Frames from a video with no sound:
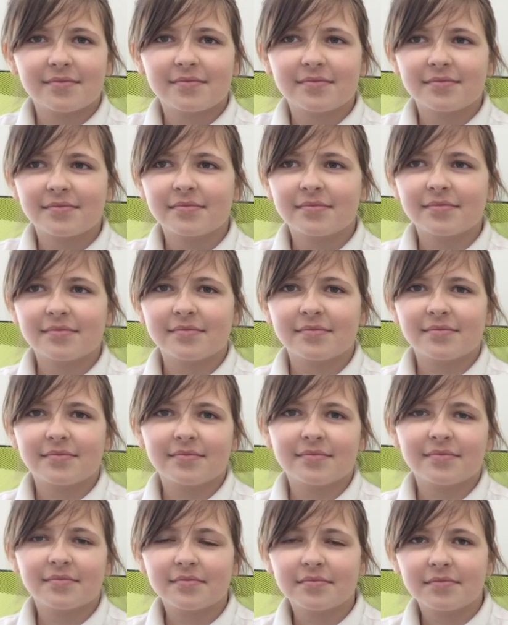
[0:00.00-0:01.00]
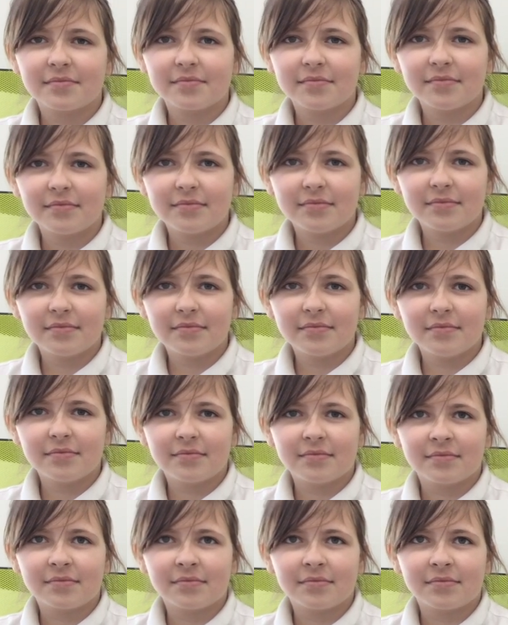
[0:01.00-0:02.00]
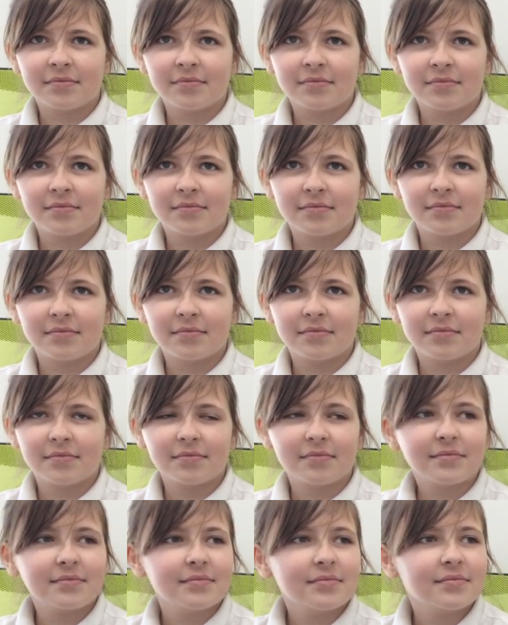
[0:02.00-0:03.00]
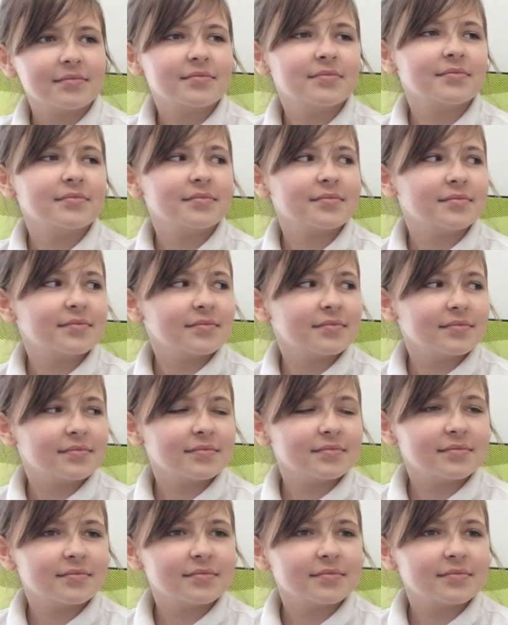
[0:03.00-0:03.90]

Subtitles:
This person isn't speaking.